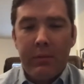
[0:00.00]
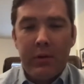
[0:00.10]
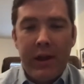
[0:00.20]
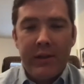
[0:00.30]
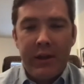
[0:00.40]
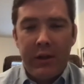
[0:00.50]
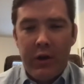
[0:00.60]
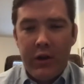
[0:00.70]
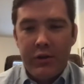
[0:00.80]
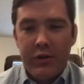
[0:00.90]
Legacy
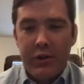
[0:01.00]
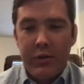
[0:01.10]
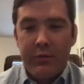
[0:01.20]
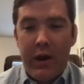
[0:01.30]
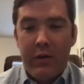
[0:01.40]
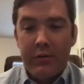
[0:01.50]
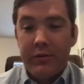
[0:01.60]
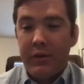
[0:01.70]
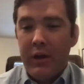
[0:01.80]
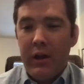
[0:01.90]
integrations use
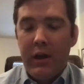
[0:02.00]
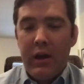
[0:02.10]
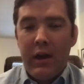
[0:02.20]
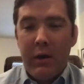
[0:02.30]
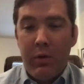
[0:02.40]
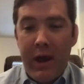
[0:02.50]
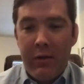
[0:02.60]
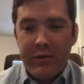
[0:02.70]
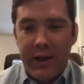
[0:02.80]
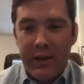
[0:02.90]
files uh,
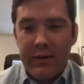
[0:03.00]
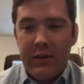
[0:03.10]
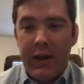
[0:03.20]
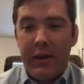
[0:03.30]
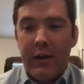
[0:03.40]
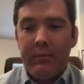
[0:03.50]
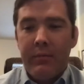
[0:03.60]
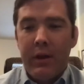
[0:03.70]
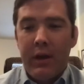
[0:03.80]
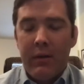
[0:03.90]
without data, data
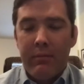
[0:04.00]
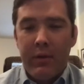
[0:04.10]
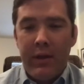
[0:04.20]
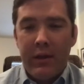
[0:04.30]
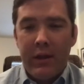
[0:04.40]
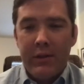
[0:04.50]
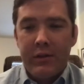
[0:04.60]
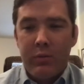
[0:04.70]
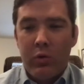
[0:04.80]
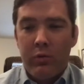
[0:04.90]
um, and that leads to
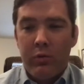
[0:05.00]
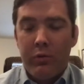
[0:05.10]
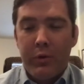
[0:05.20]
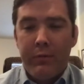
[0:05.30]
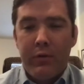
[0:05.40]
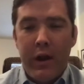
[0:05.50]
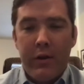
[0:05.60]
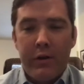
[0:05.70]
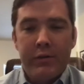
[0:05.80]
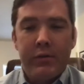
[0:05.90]
more room for errors.